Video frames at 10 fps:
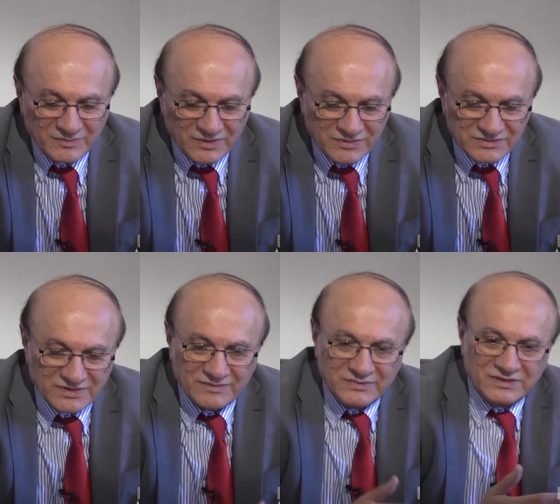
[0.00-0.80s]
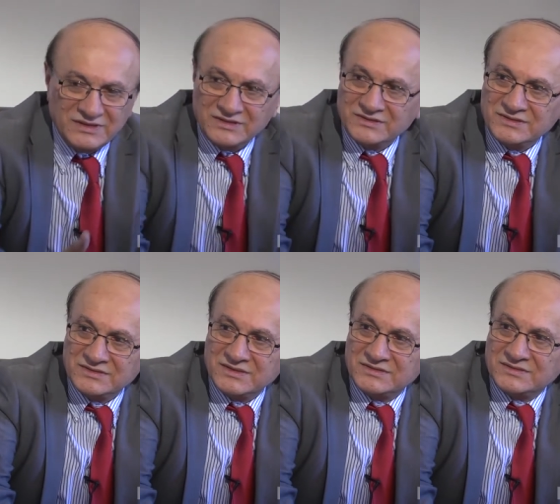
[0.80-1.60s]
because Armenia
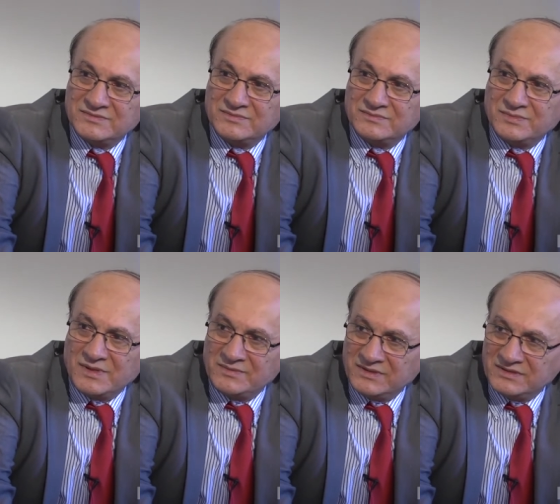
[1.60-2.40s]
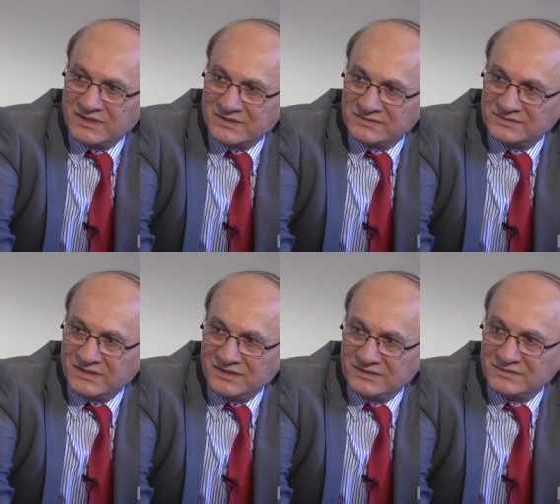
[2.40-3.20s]
increased its public debt,
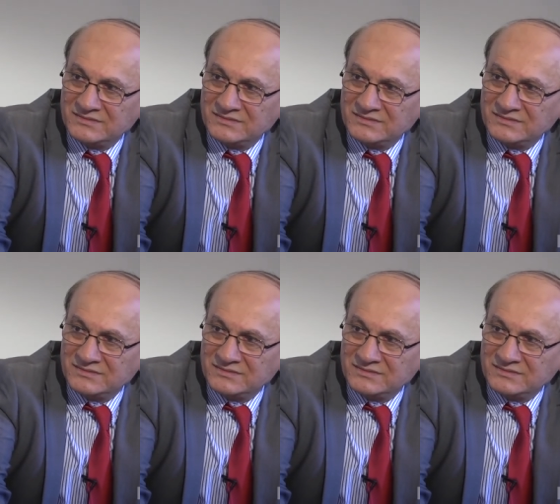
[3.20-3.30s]
right?